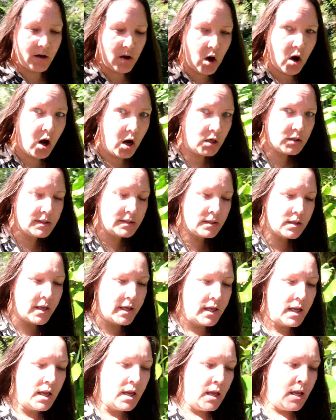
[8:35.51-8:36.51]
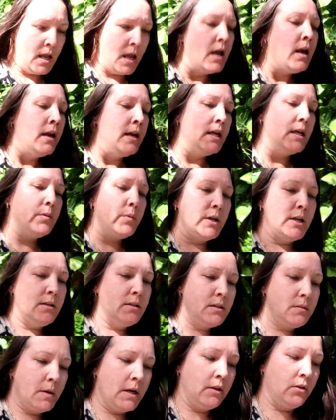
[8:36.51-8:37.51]
cost? Like, he went
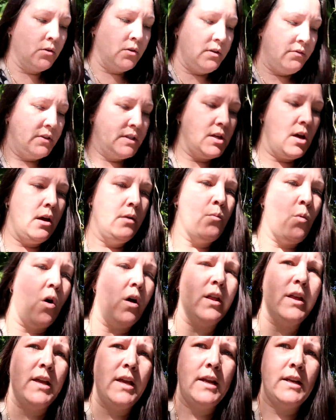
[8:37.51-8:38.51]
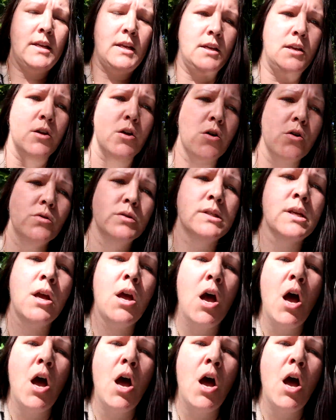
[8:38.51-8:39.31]
into my Louis Vuitton wallet and he goes,